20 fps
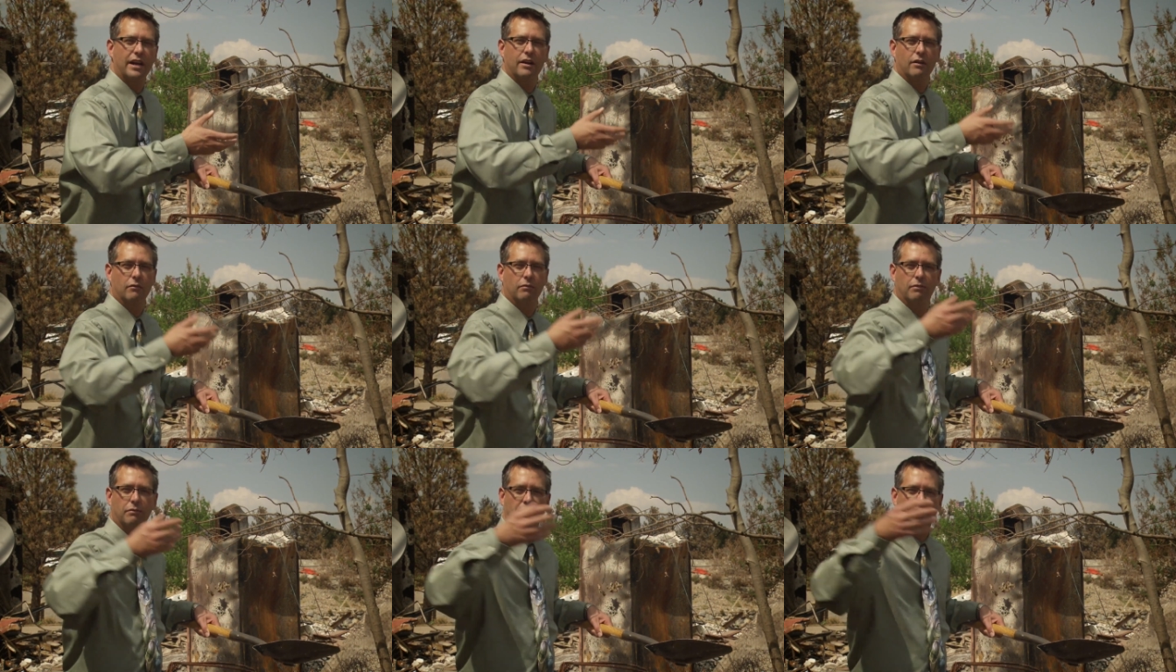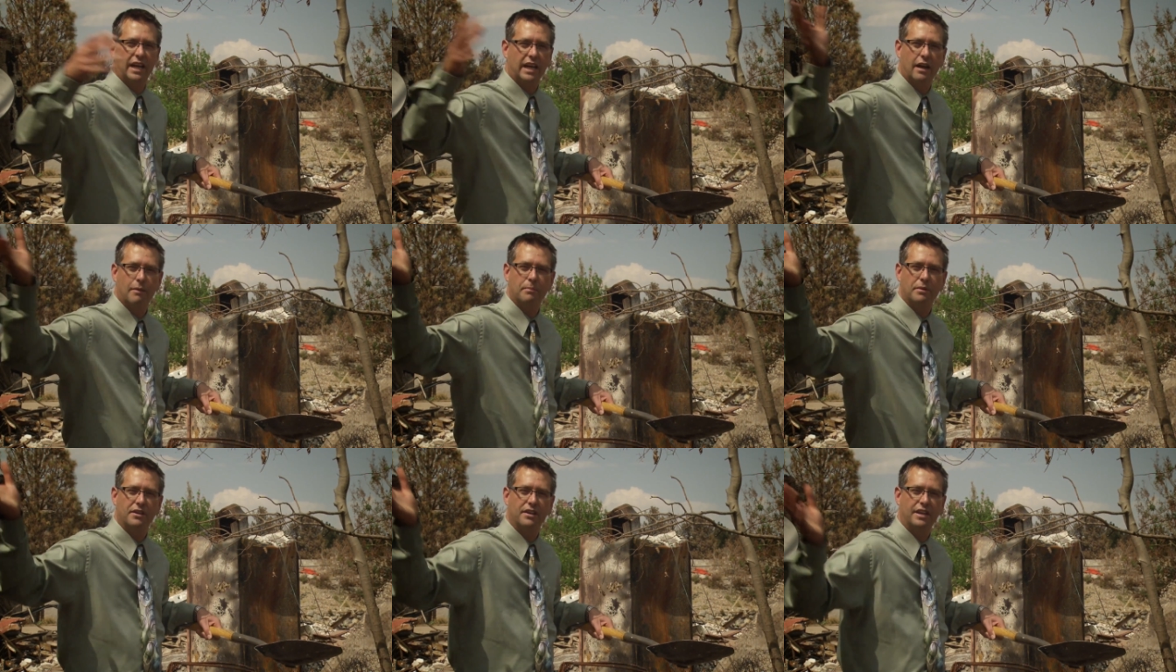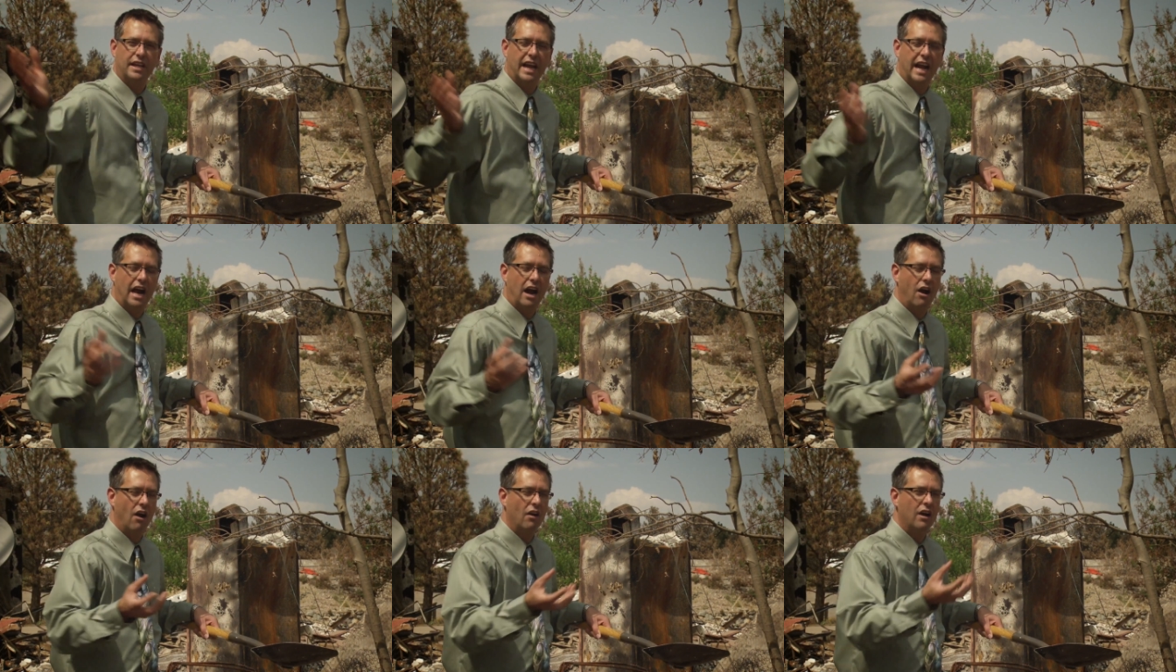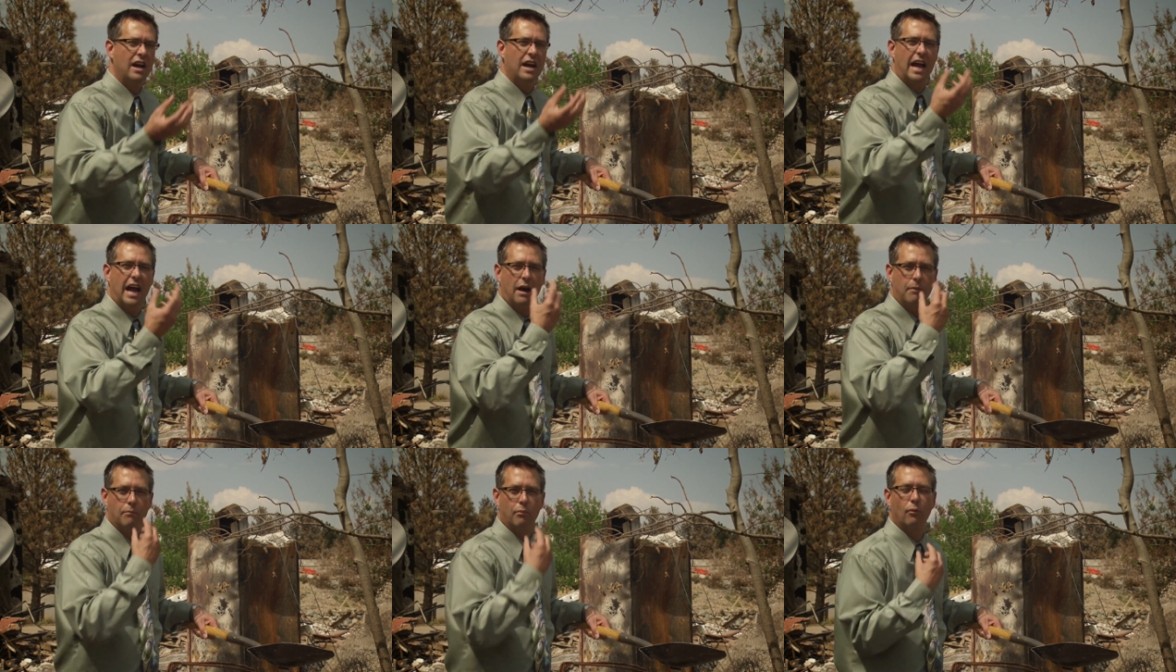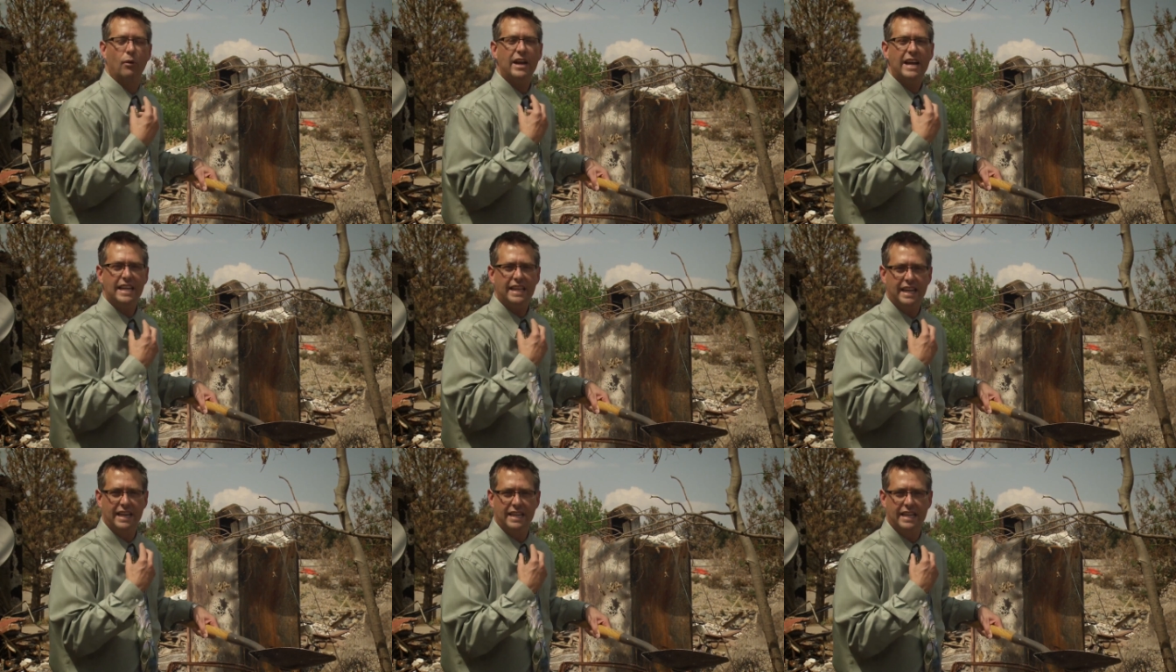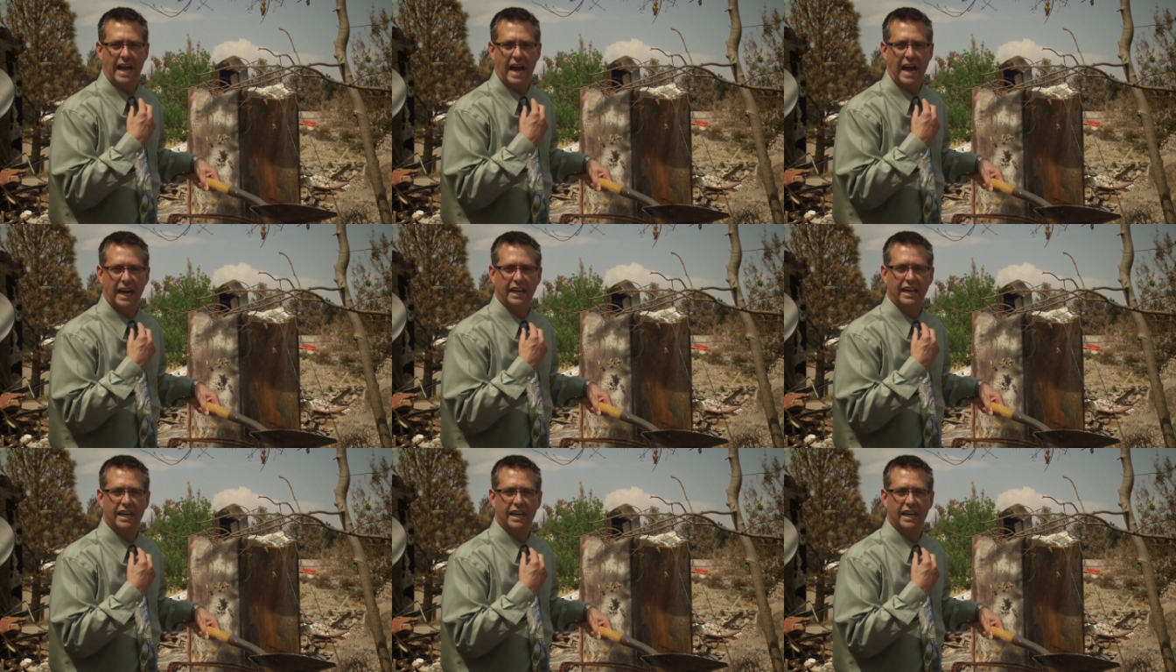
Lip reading: It'll get up into the air, and breathing that,